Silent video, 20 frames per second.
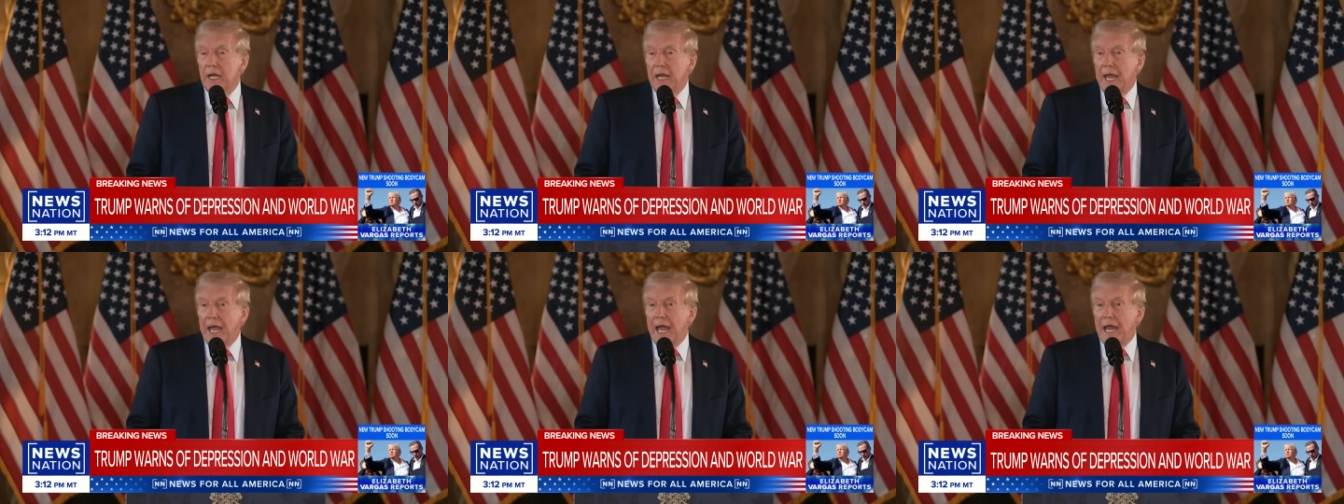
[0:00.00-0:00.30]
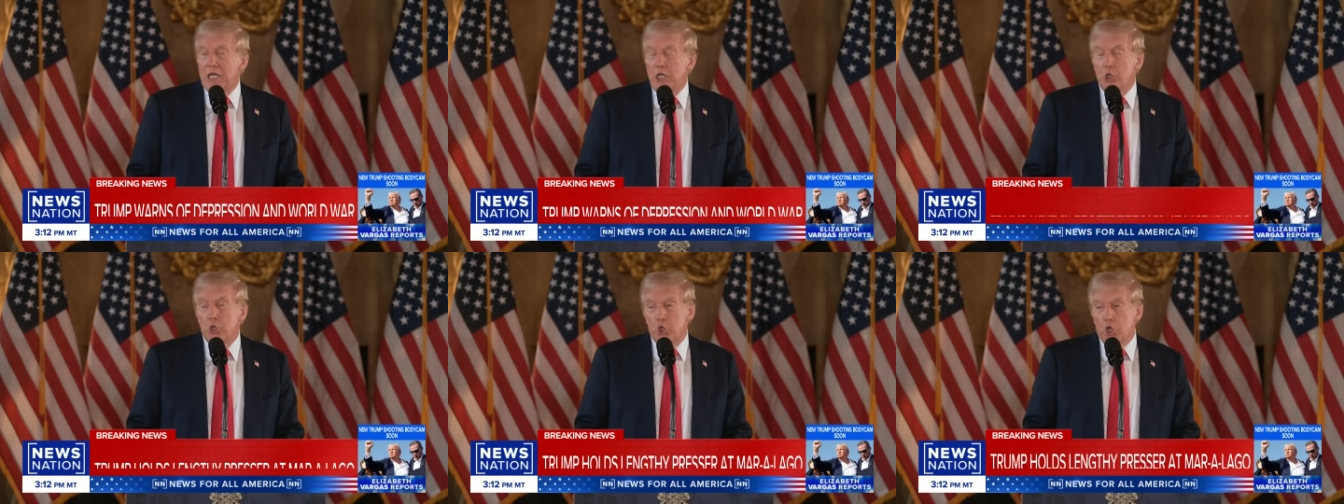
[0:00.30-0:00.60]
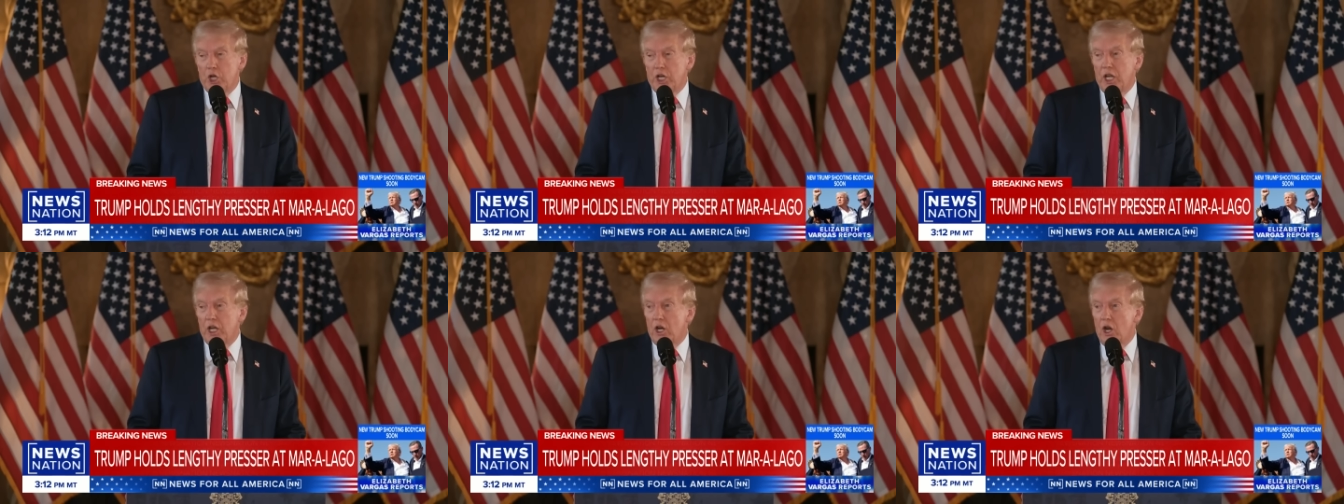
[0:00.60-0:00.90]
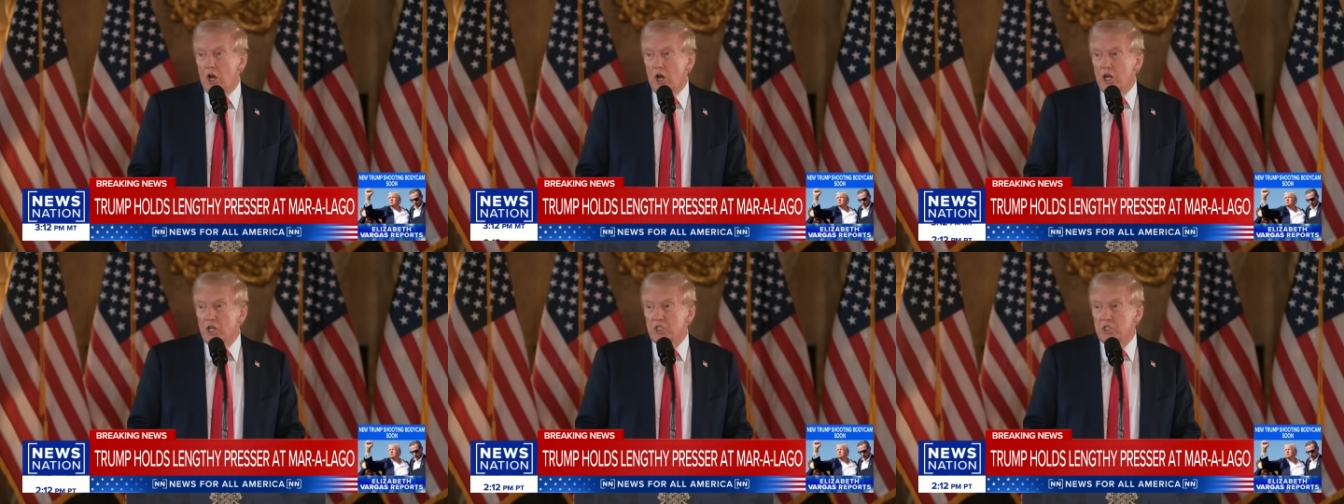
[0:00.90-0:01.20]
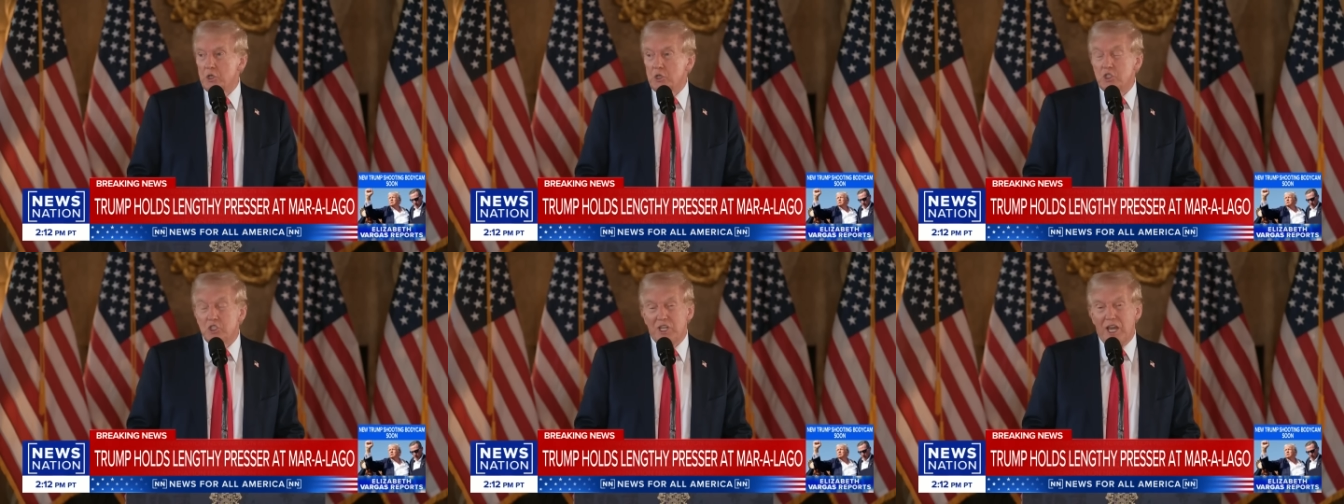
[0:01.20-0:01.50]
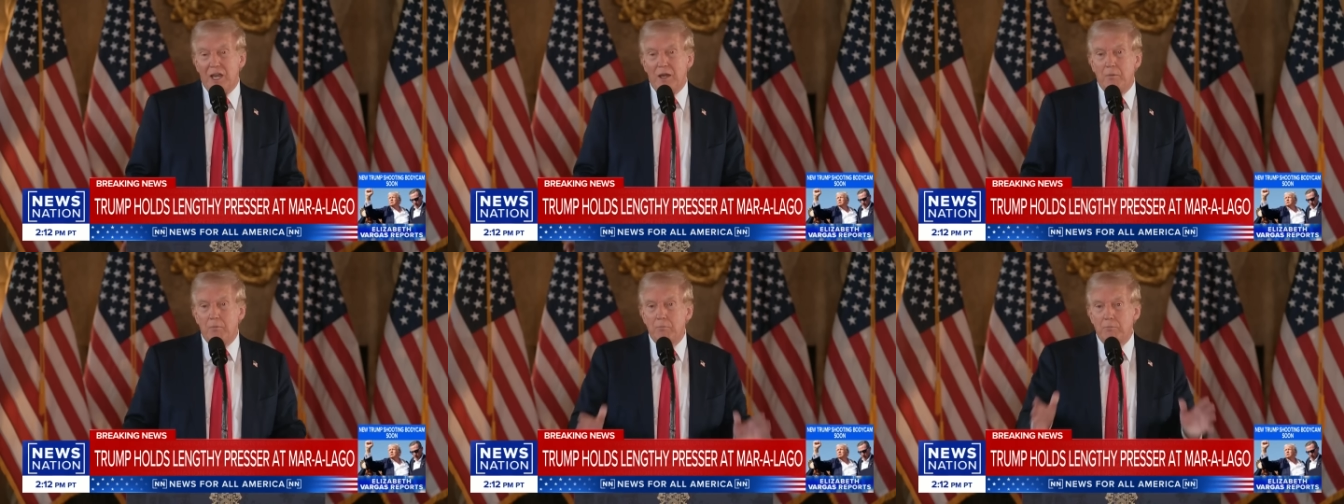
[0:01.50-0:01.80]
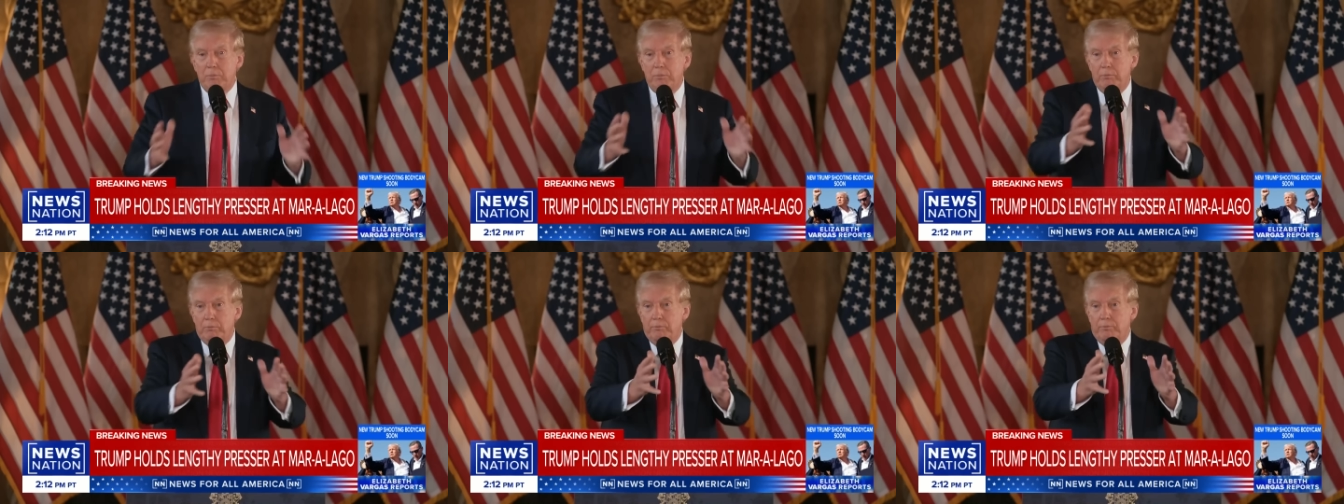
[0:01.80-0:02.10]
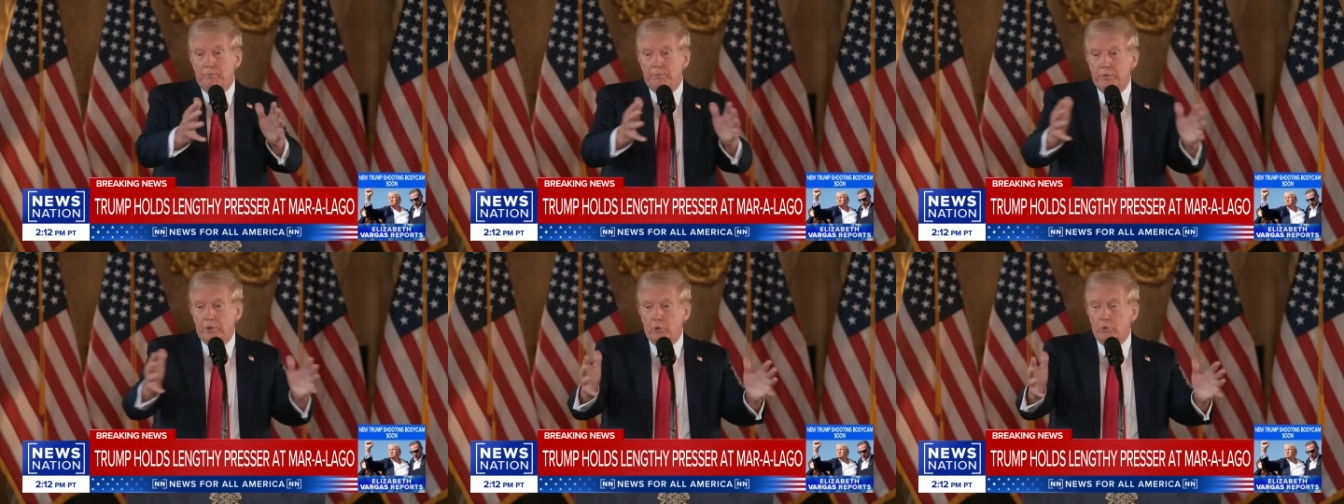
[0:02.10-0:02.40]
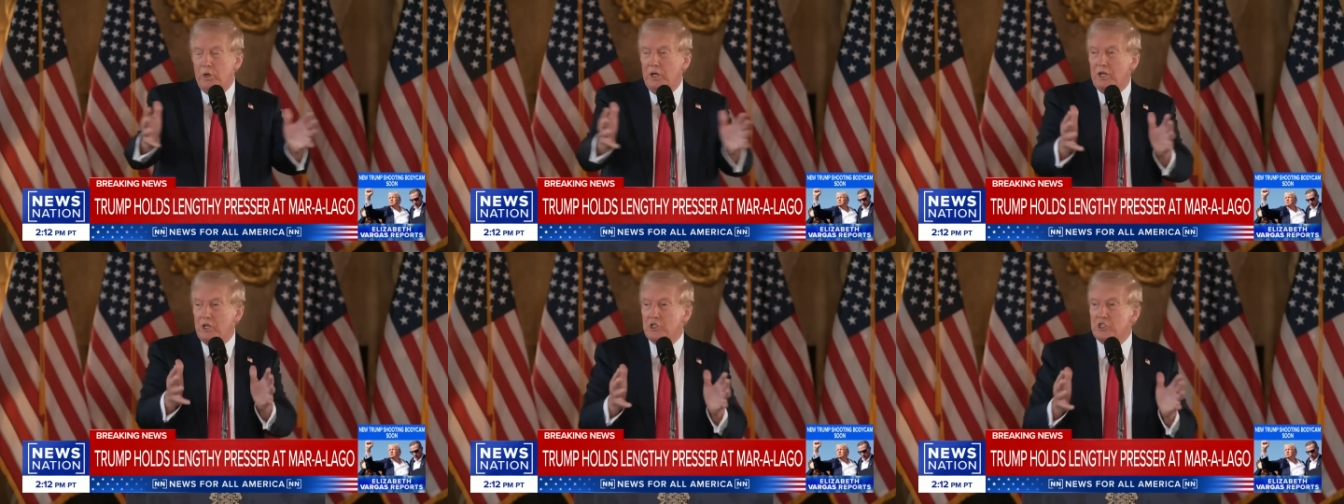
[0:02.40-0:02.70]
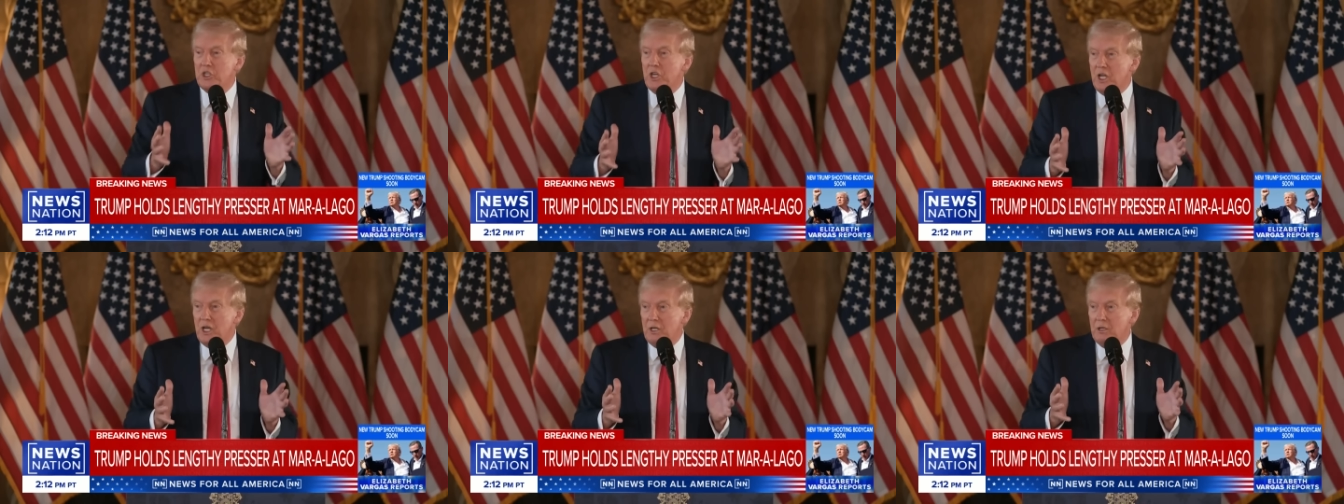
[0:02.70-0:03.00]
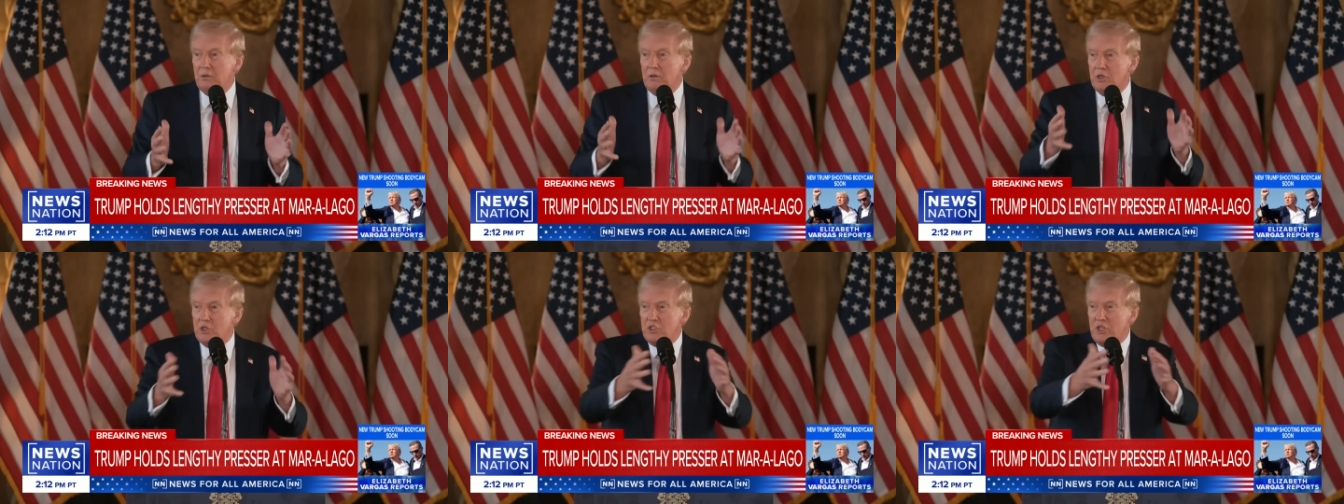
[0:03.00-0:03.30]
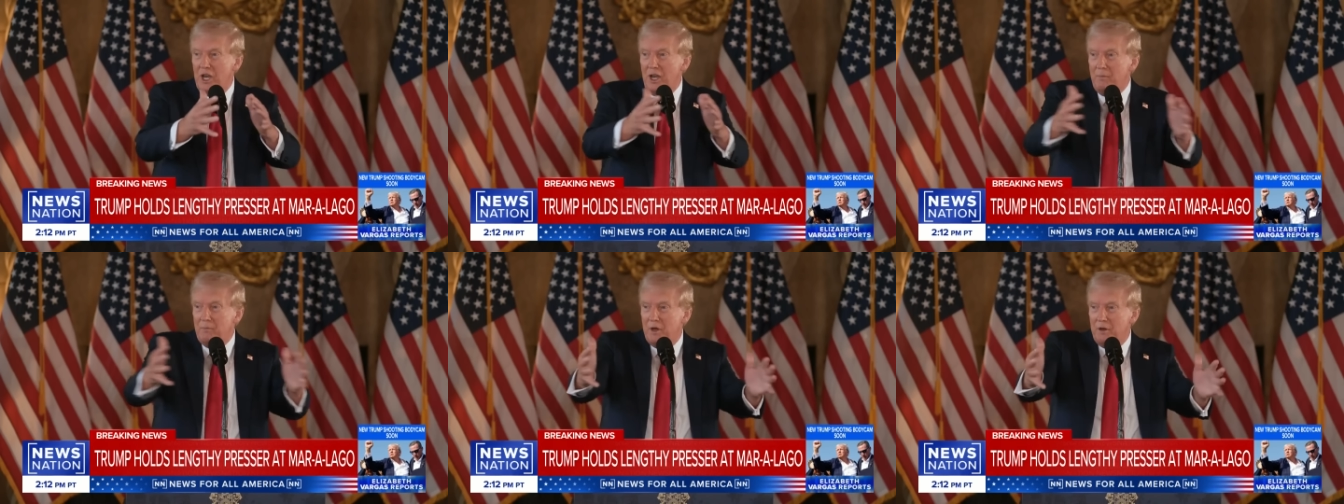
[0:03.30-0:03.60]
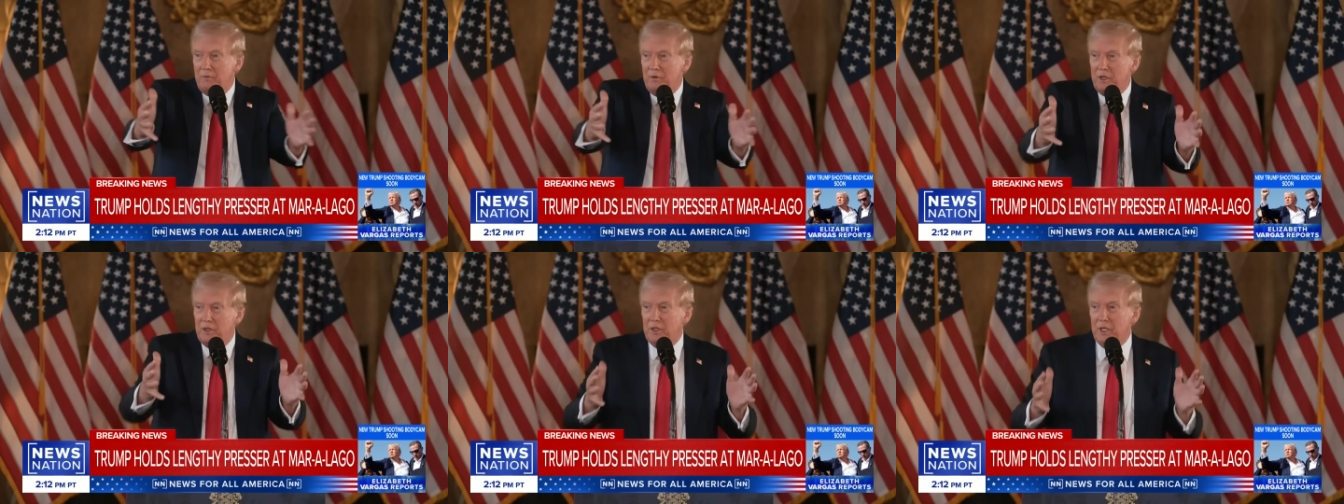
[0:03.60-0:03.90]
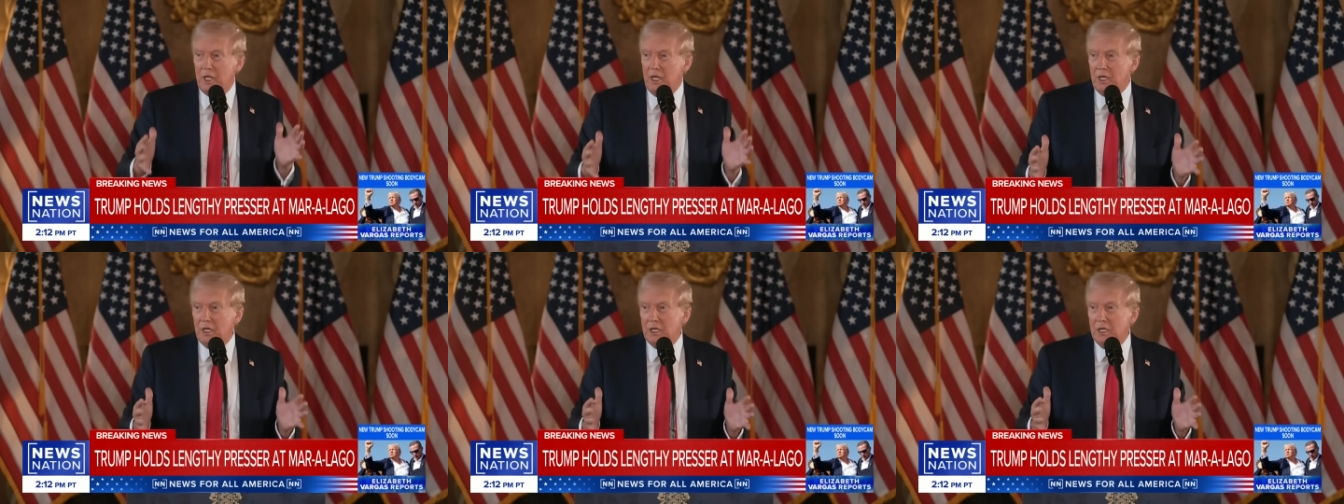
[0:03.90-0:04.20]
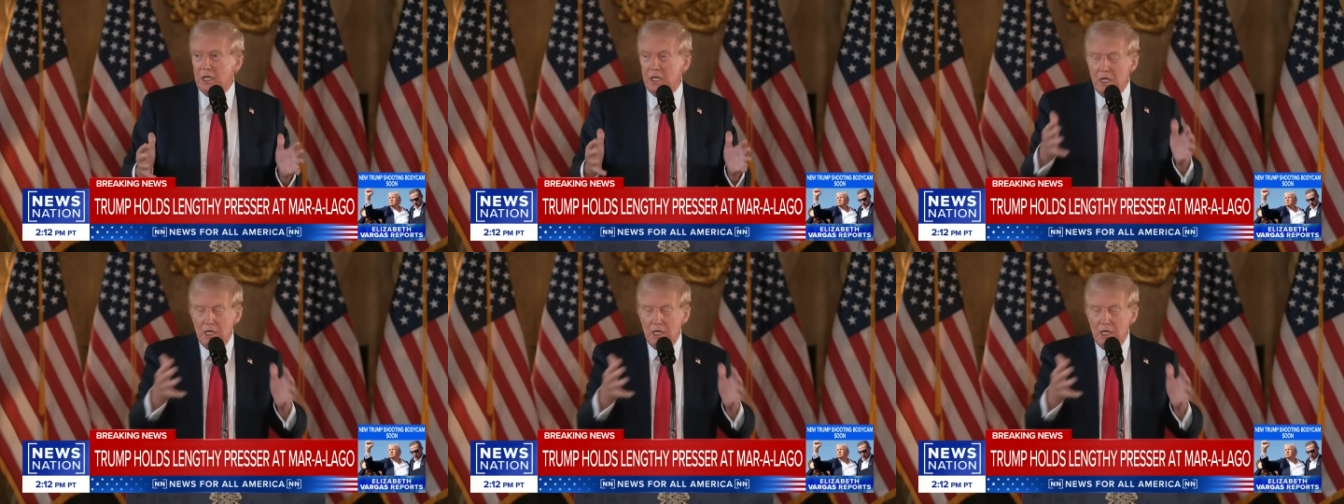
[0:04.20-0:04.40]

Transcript: and you look at ours, same real estate, same everything,